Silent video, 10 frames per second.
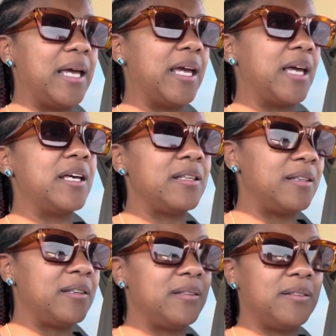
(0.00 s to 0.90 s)

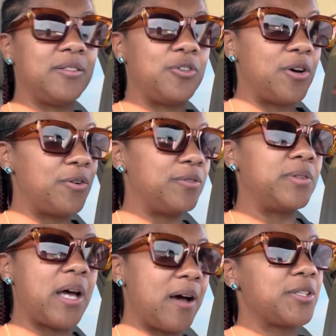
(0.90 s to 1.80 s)
And
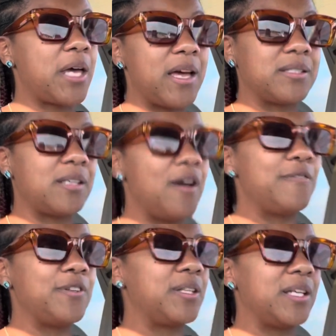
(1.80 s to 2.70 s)
the house has
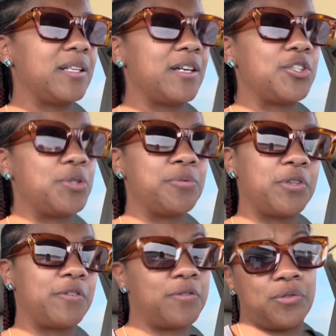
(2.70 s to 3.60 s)
everything that she
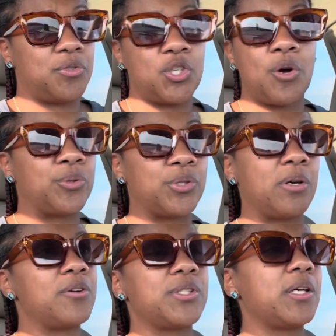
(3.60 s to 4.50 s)
would have
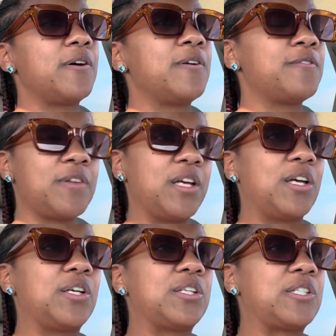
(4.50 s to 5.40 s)
chosen herself.
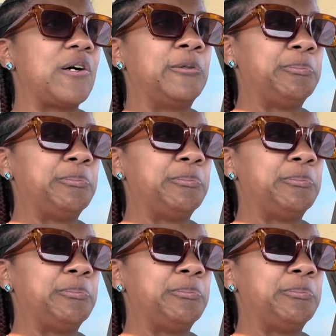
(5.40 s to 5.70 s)
So